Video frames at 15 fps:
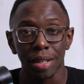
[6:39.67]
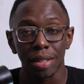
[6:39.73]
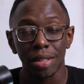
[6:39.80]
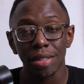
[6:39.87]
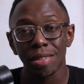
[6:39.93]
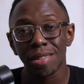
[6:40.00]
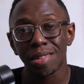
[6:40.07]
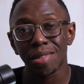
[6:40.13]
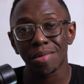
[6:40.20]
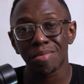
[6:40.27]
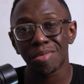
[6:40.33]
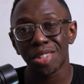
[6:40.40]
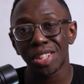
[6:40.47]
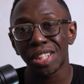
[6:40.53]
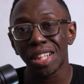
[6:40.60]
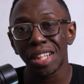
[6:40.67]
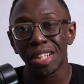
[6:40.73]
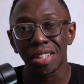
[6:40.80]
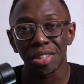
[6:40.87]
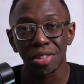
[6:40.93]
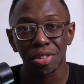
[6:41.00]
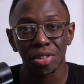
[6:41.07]
this
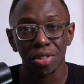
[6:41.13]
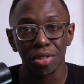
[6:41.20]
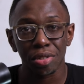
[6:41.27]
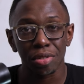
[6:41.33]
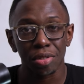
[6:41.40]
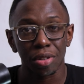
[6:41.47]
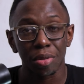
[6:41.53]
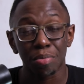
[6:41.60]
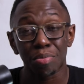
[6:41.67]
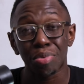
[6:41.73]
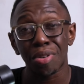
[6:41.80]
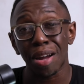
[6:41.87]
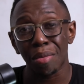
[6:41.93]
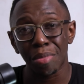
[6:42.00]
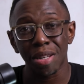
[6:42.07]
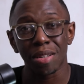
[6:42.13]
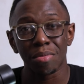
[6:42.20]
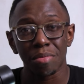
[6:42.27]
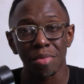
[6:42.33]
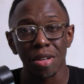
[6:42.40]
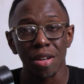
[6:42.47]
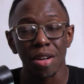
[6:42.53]
change or
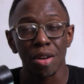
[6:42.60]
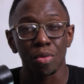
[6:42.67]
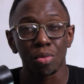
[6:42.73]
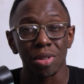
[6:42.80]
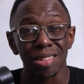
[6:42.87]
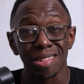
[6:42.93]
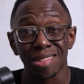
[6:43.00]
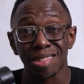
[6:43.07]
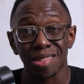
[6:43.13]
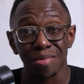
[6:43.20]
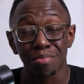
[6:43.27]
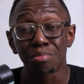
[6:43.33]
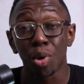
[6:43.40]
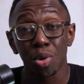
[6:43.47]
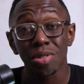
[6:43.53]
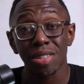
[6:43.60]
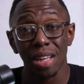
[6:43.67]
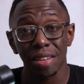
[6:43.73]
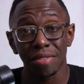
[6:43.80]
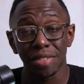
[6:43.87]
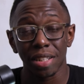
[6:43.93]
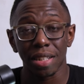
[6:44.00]
problem was most
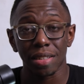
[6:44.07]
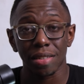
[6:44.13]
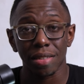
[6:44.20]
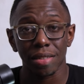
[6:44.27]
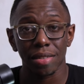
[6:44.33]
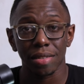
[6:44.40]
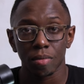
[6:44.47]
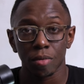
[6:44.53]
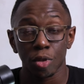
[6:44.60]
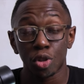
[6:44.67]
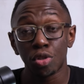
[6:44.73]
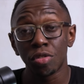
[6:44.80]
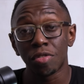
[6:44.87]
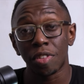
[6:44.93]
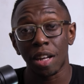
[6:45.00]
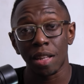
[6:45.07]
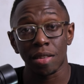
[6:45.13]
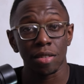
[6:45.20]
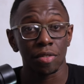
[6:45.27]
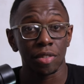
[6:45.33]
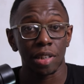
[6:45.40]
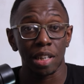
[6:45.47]
evident. True fans
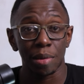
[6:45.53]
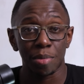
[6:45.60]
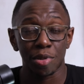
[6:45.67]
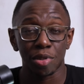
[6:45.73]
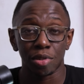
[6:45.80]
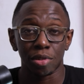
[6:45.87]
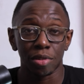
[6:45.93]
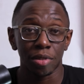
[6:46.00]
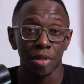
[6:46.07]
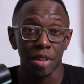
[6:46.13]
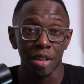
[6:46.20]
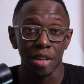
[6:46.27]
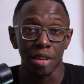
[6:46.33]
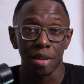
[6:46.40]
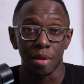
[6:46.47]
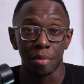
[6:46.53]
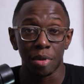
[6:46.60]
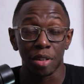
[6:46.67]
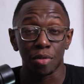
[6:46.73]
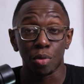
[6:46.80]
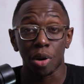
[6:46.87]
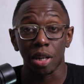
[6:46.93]
of Calypso may
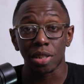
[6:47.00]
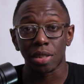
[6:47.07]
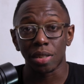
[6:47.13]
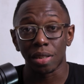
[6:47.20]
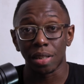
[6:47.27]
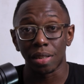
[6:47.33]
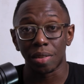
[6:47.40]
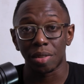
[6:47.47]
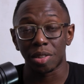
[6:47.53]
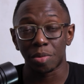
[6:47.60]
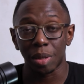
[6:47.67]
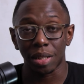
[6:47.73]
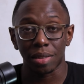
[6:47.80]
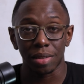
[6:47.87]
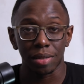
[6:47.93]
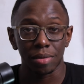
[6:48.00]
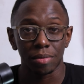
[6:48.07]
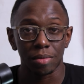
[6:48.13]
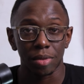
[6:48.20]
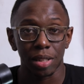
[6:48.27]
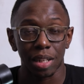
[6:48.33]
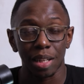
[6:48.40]
have watched on
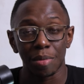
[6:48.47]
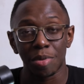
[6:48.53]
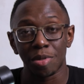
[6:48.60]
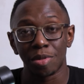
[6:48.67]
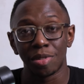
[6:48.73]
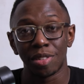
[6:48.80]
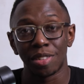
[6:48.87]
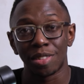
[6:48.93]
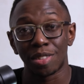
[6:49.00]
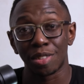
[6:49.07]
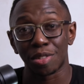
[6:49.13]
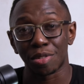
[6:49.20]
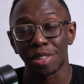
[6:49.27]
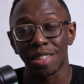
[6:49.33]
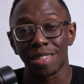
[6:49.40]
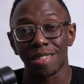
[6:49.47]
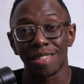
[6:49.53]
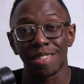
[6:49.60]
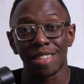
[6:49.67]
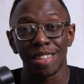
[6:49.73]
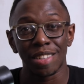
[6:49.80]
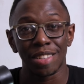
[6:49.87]
expecting the Calypsonians to grace the
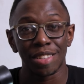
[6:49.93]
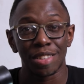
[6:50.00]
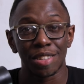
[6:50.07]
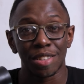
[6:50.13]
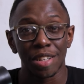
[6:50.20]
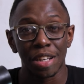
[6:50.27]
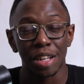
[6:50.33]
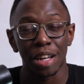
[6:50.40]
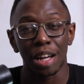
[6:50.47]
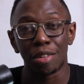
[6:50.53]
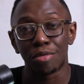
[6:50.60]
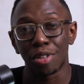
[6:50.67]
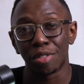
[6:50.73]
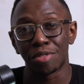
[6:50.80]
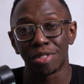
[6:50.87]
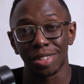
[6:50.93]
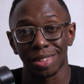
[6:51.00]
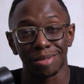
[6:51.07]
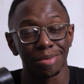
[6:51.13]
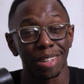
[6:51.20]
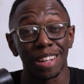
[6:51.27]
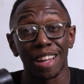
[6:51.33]
stage and
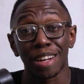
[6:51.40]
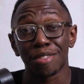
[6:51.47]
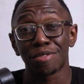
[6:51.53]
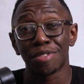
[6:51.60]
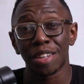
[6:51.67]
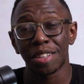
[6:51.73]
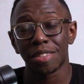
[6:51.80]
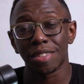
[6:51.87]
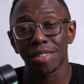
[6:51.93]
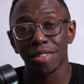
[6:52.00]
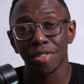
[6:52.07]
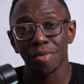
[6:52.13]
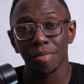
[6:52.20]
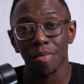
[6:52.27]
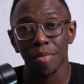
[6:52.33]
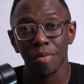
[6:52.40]
ruffle a lot of feathers.